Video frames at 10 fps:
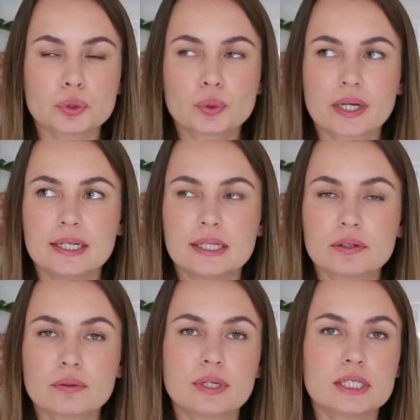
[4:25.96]
So you can
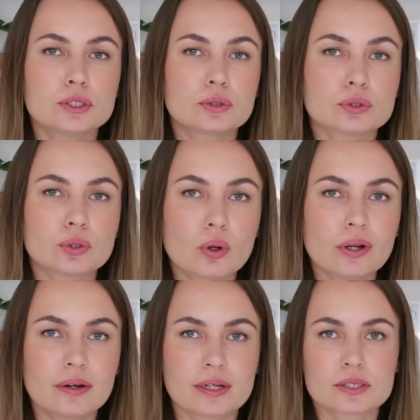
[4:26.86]
increase your
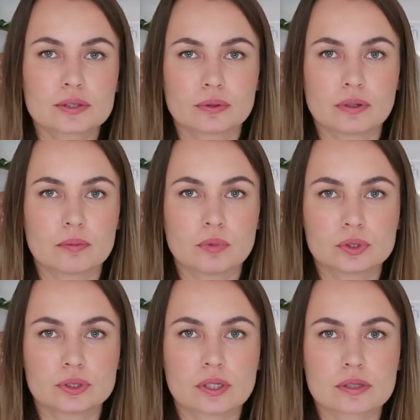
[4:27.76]
tolerance to your
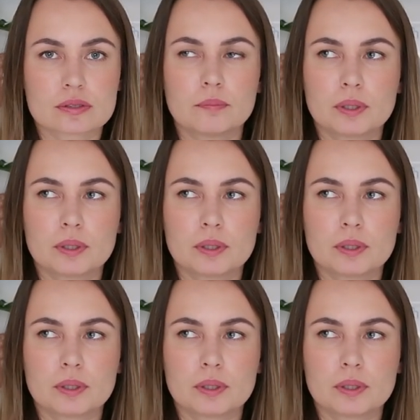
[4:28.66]
emotions.